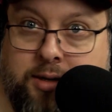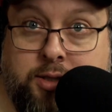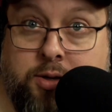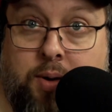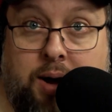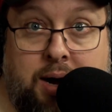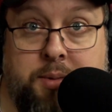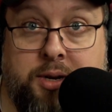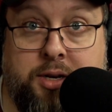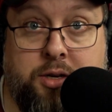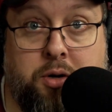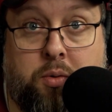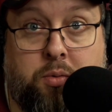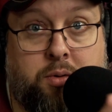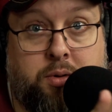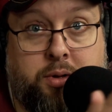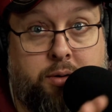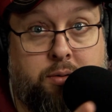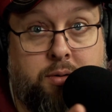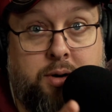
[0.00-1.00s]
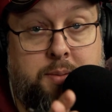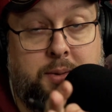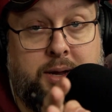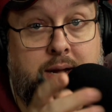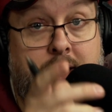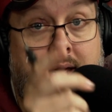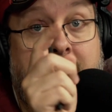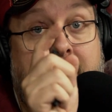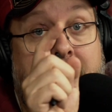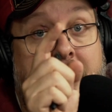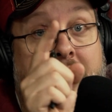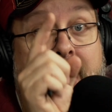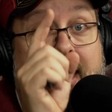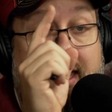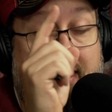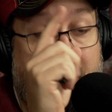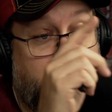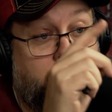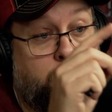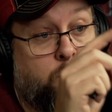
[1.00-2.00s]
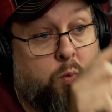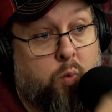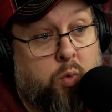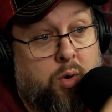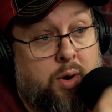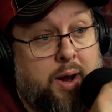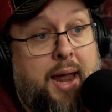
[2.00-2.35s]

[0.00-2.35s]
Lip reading: So I'm in total agreement. If we're